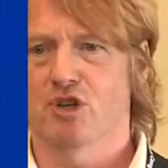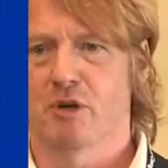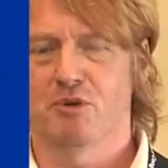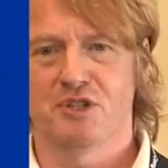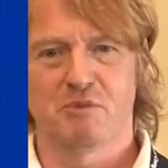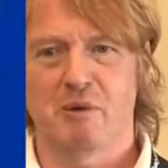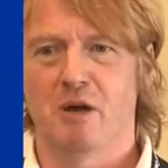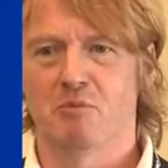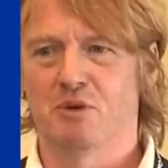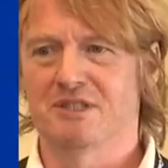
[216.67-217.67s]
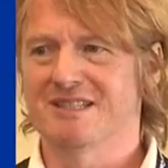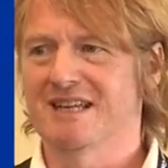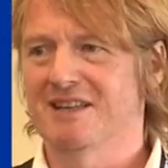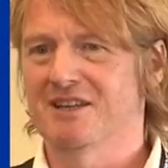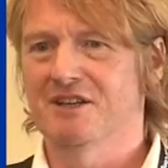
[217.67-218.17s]
I've put this PowerPoint
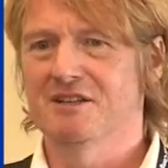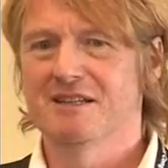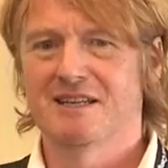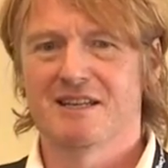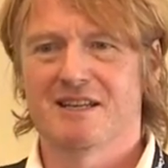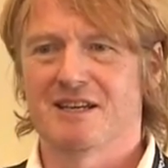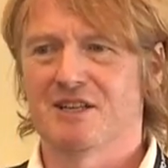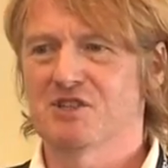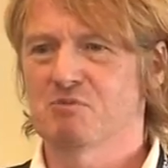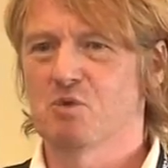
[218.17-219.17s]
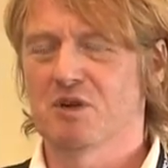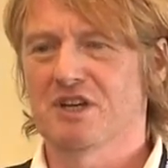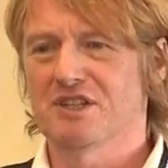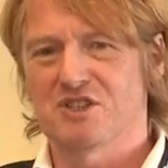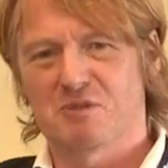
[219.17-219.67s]
together this
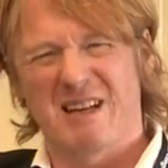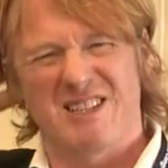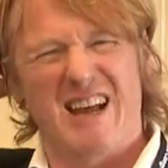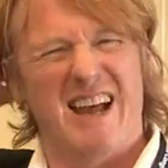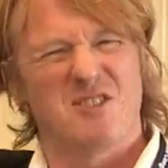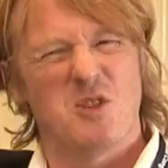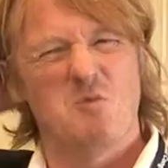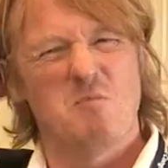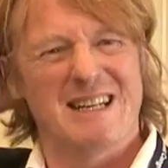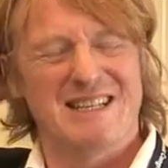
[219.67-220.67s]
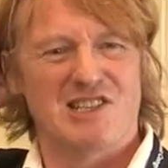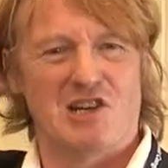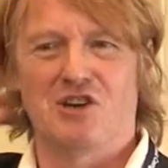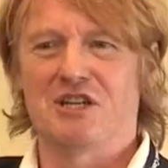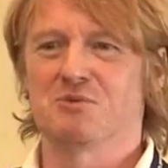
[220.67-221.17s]
morning. I suspect I have too many
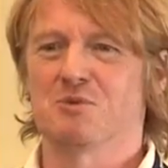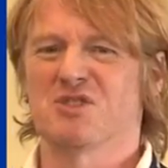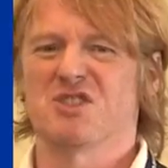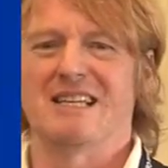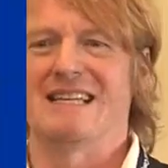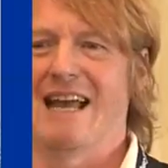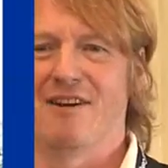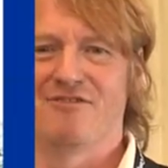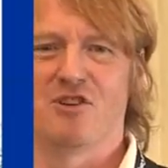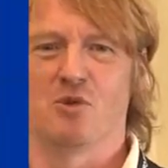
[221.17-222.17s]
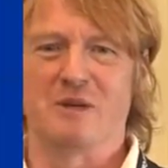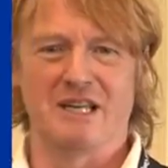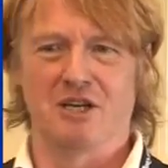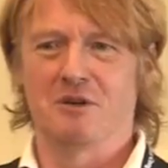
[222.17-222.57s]
slides. We'll see how far we go.